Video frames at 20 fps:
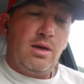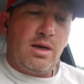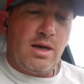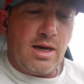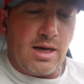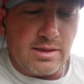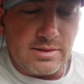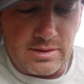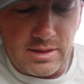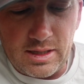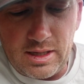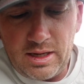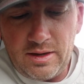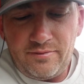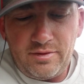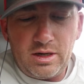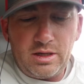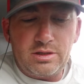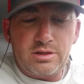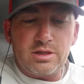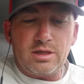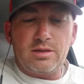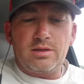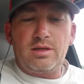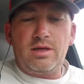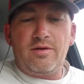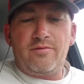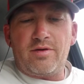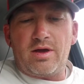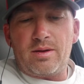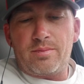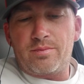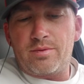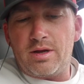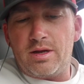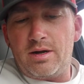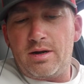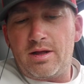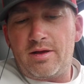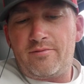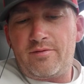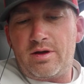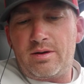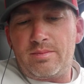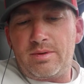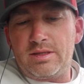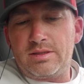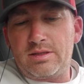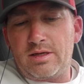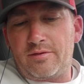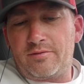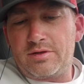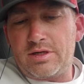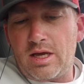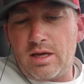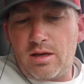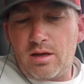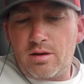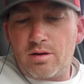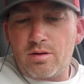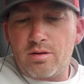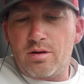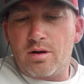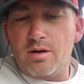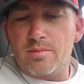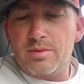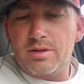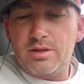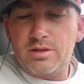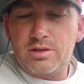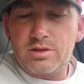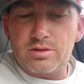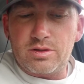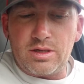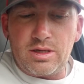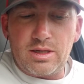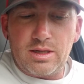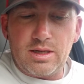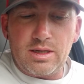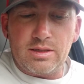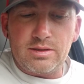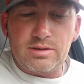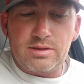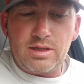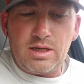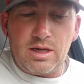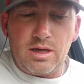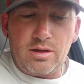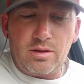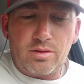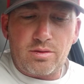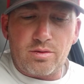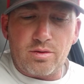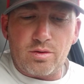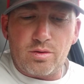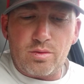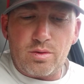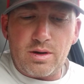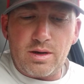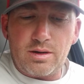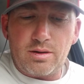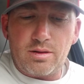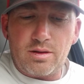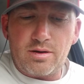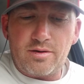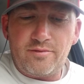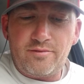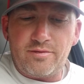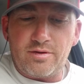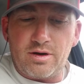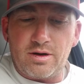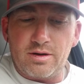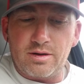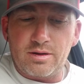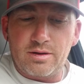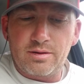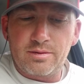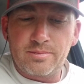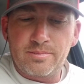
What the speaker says: As the evening gently evaporated, I found myself taking her arm in the street and seeing, through quite a lot of fog,